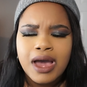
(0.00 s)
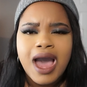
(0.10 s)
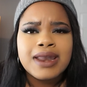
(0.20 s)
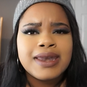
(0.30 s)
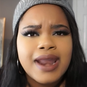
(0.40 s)

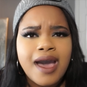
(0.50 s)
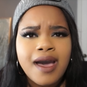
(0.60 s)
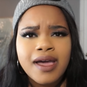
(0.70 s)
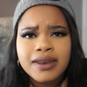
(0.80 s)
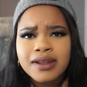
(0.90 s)
A
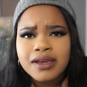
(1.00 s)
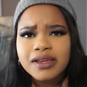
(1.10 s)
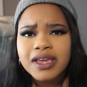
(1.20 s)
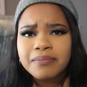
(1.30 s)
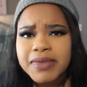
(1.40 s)

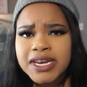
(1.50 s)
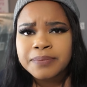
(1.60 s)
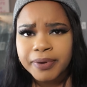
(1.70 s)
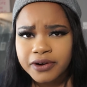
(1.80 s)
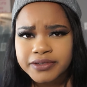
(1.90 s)

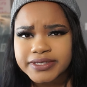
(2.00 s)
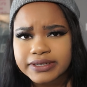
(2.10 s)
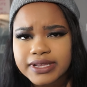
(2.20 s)
non-committed person